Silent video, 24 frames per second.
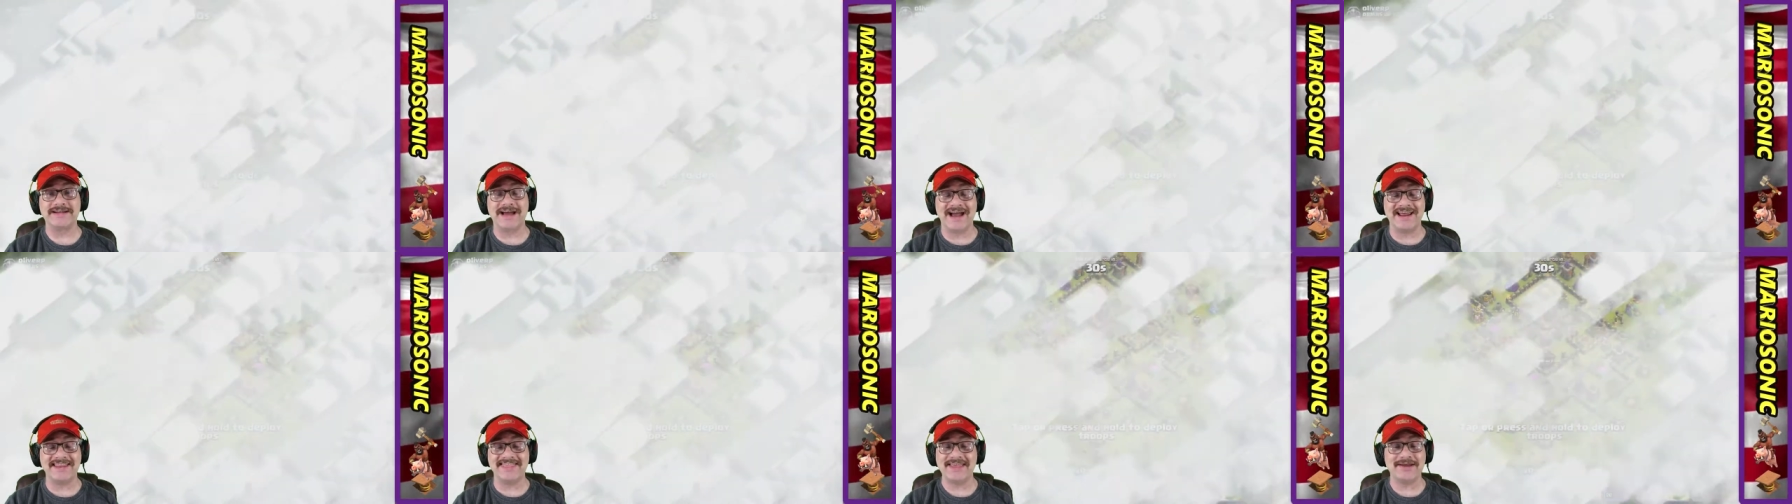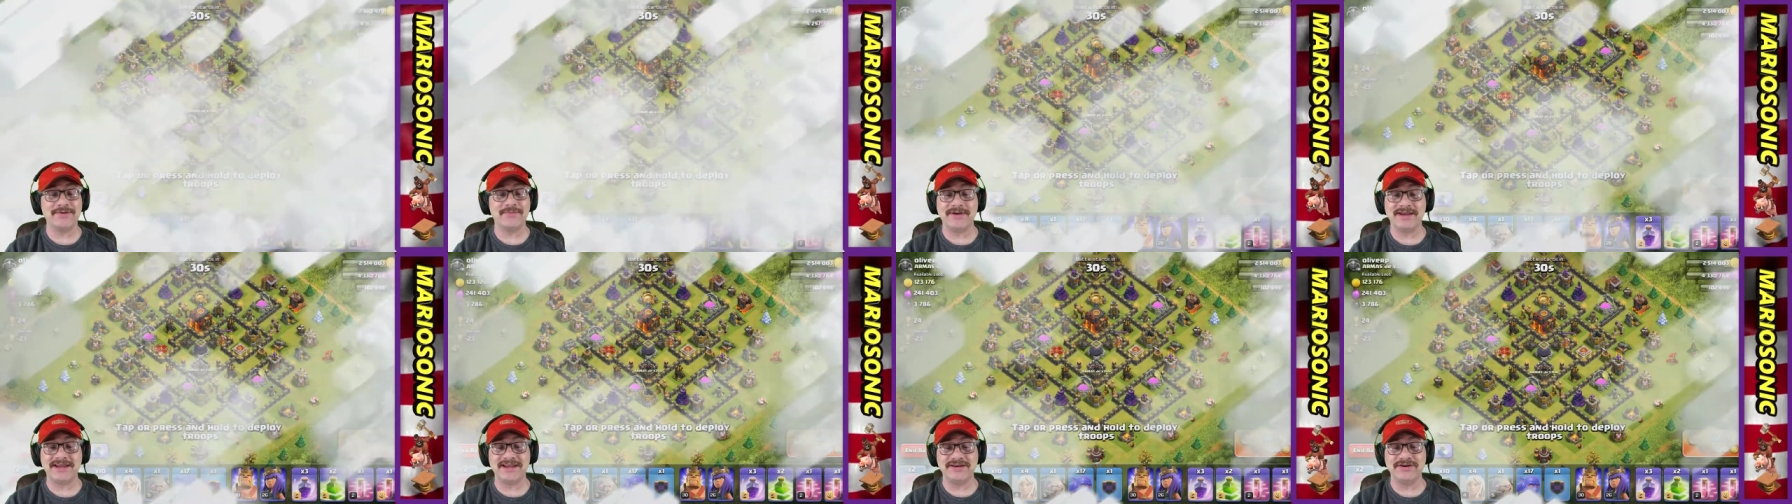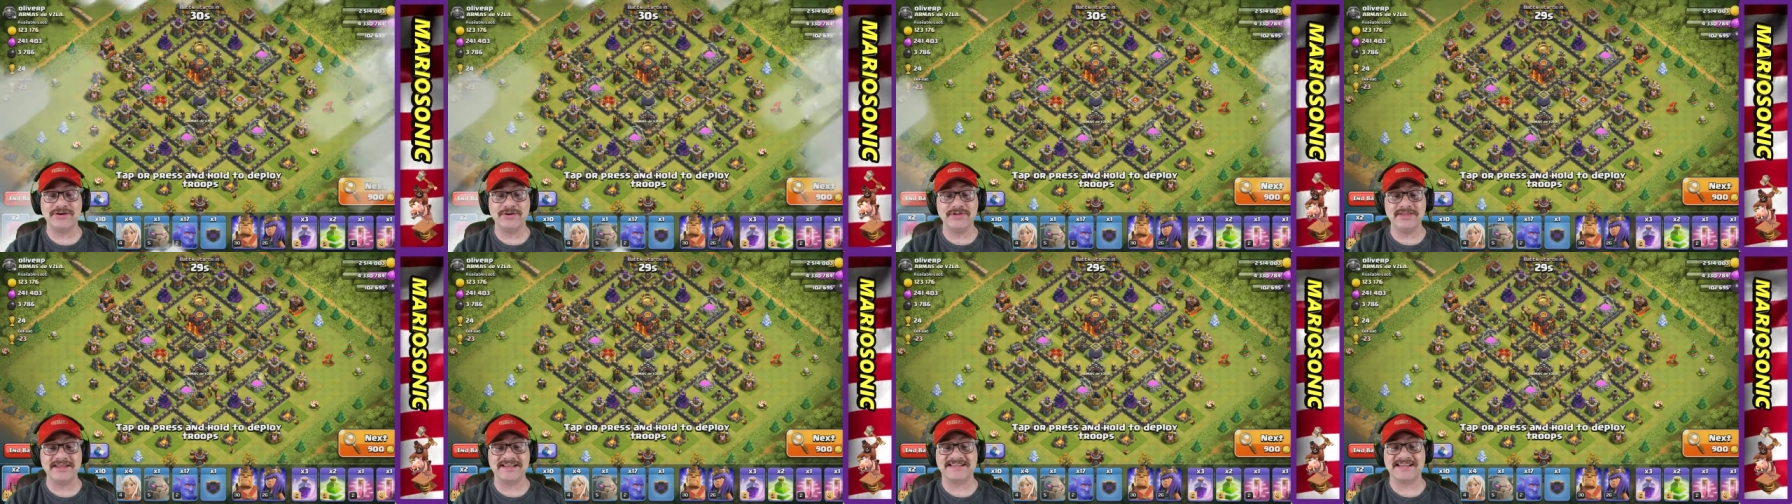I think we can
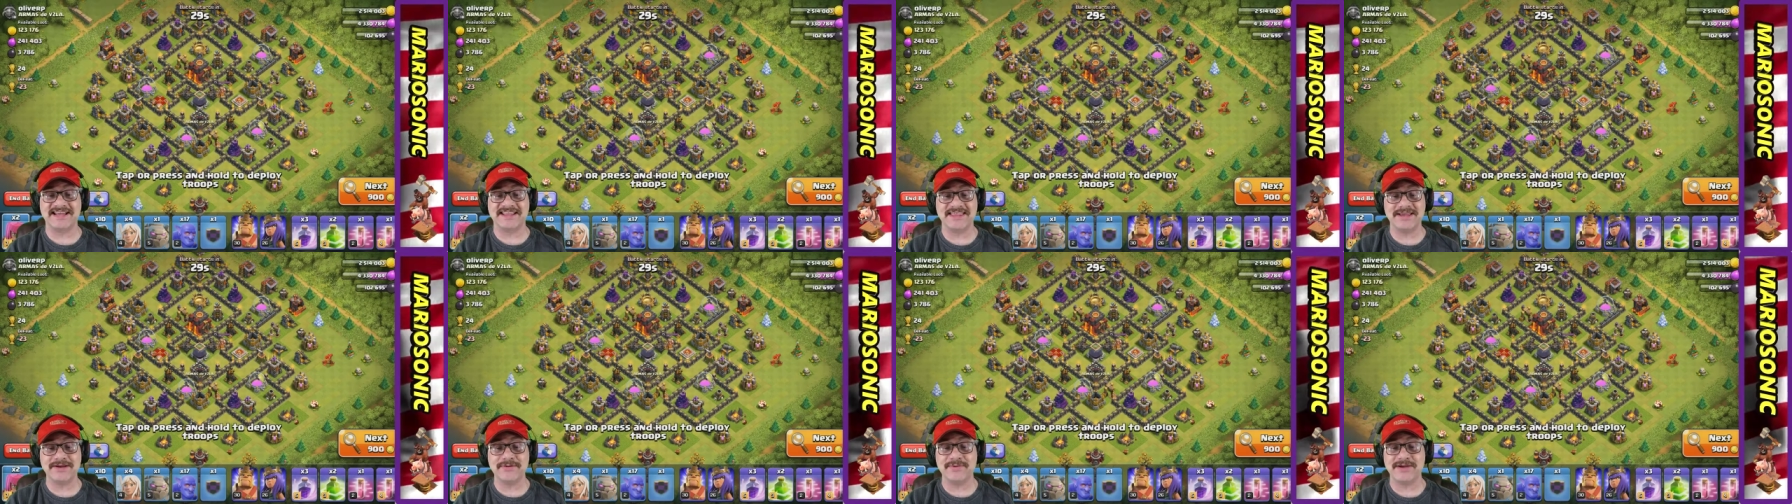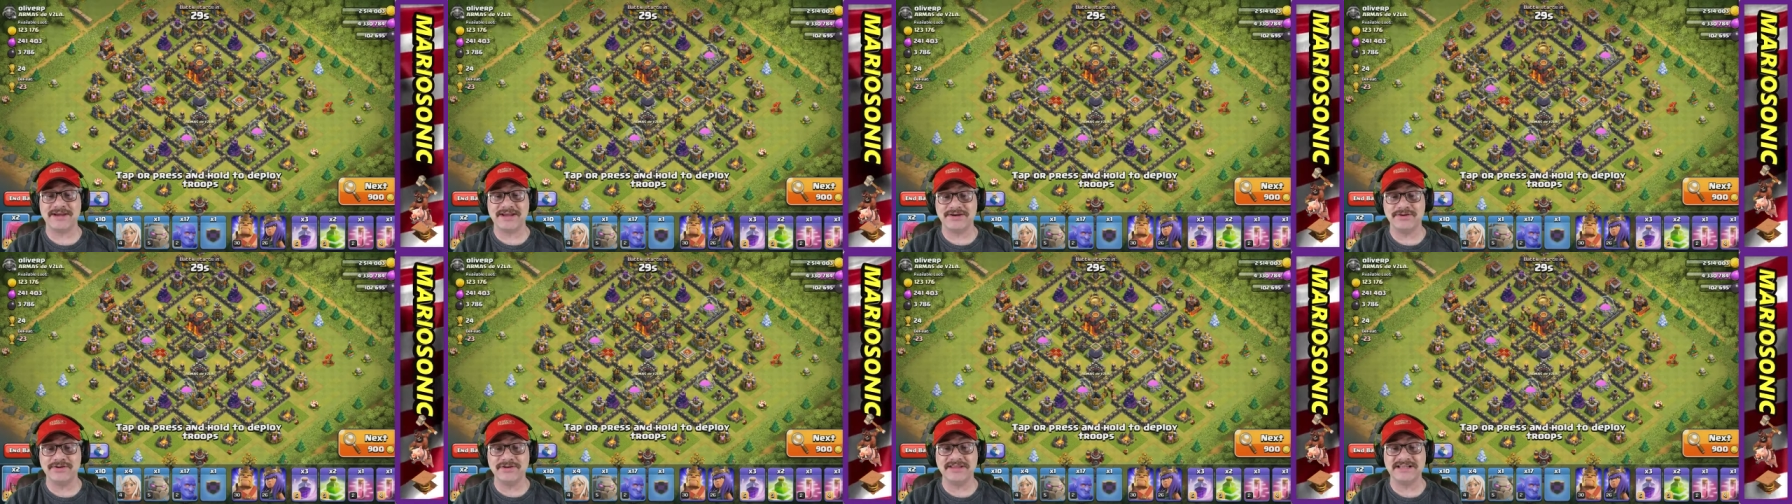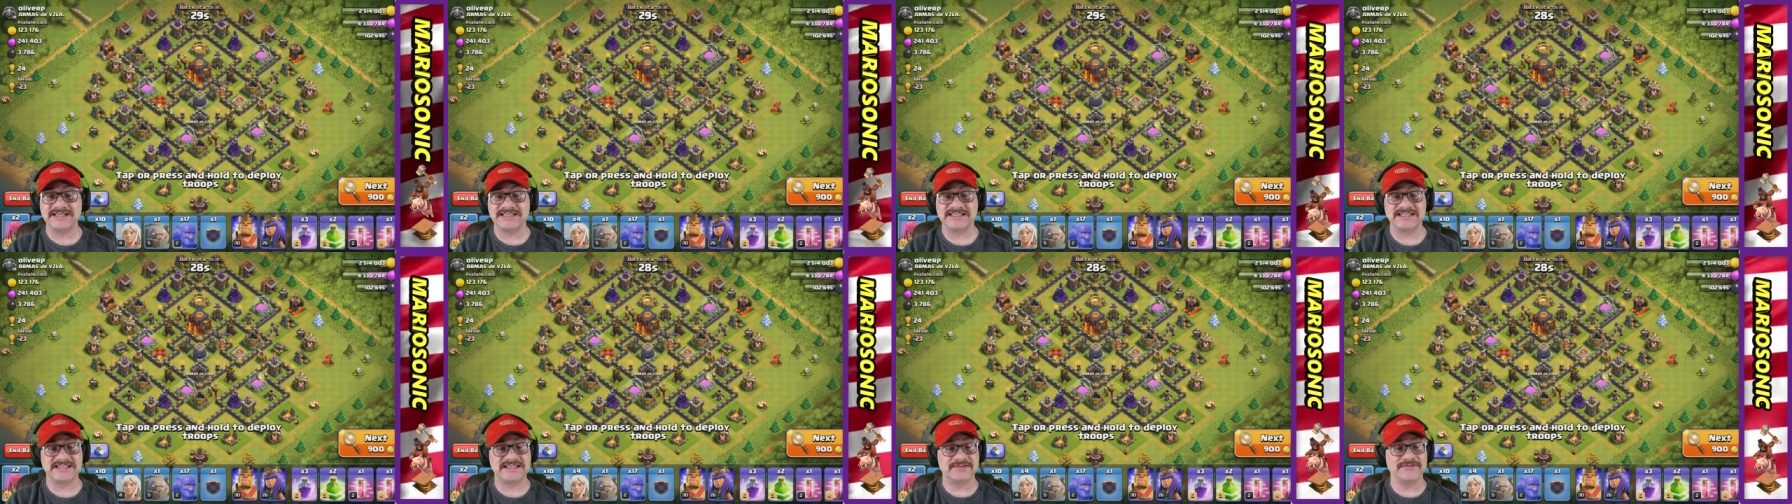do this. I think we can do
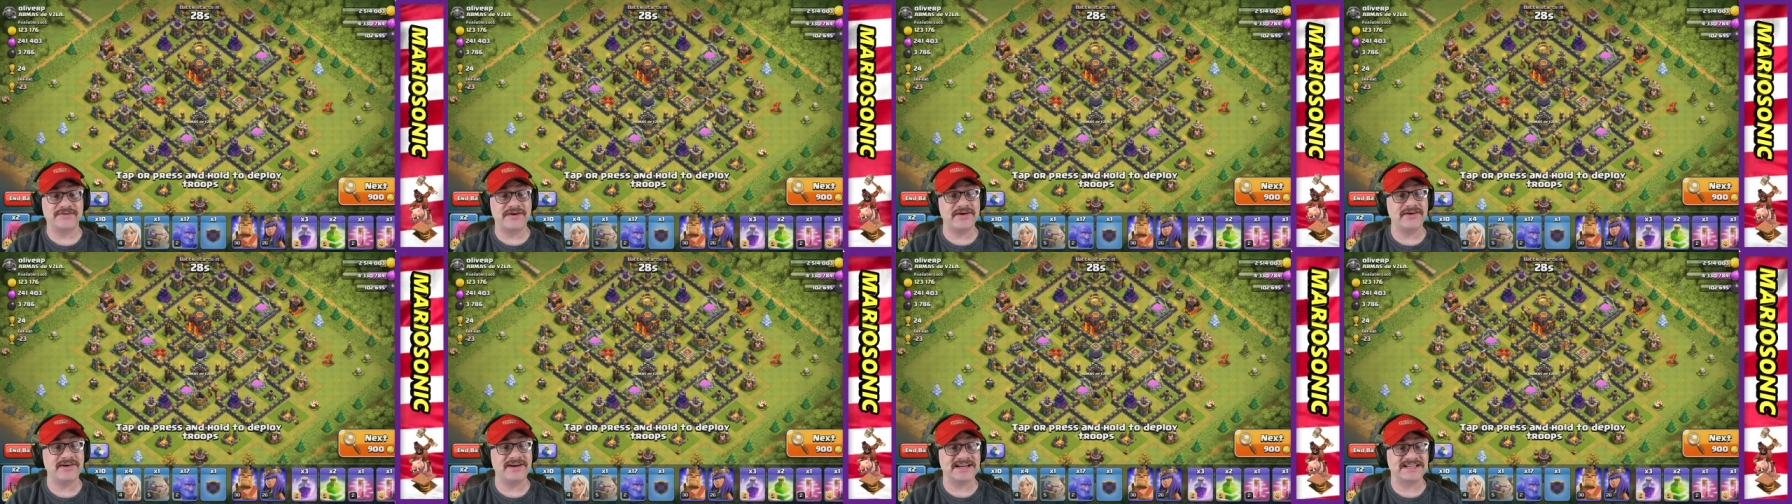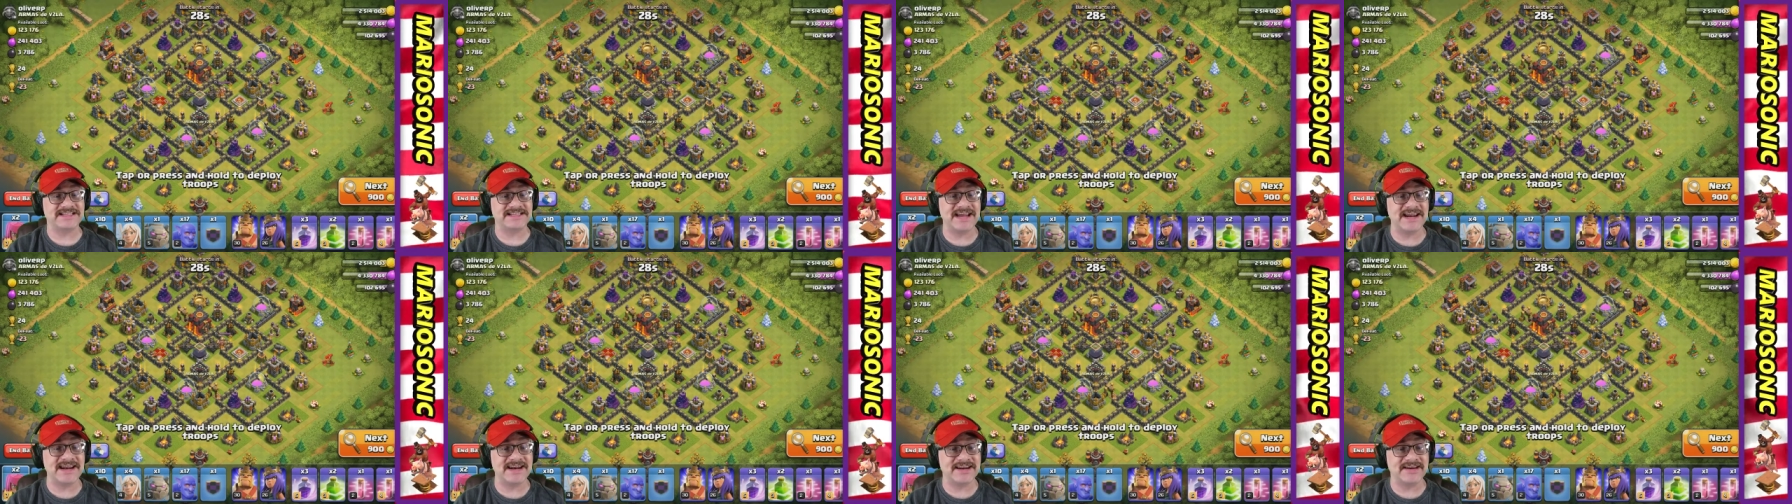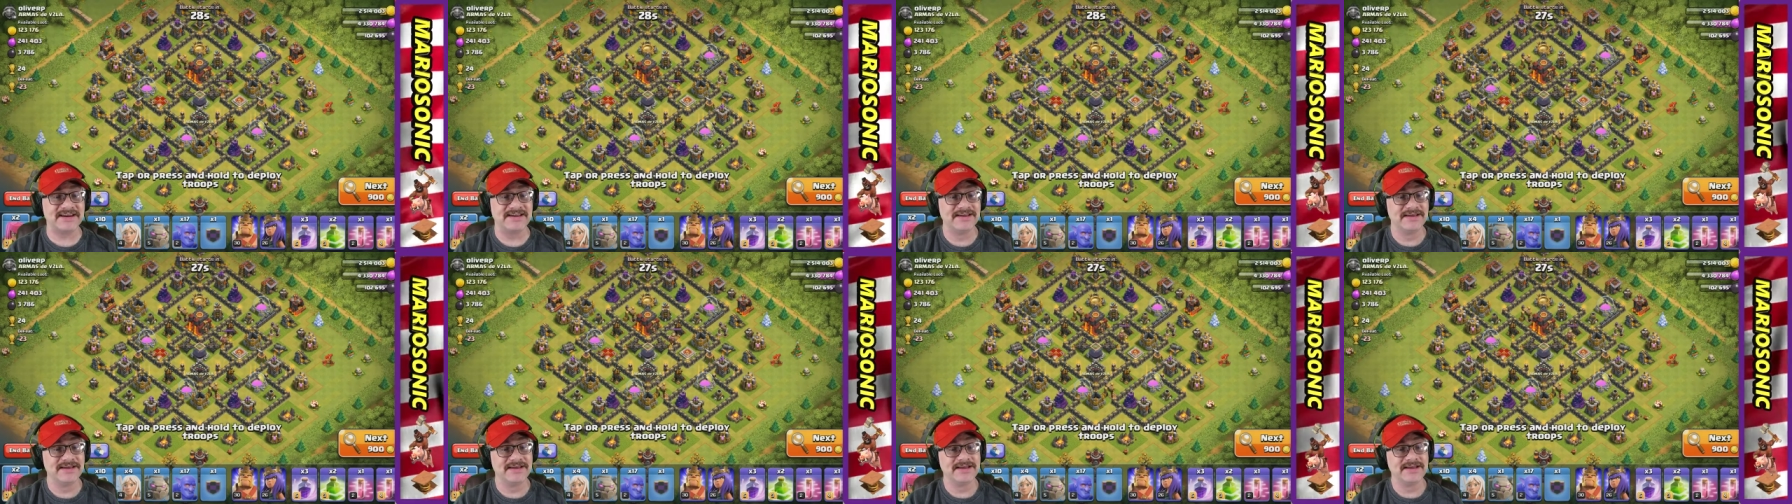this. This is very exciting.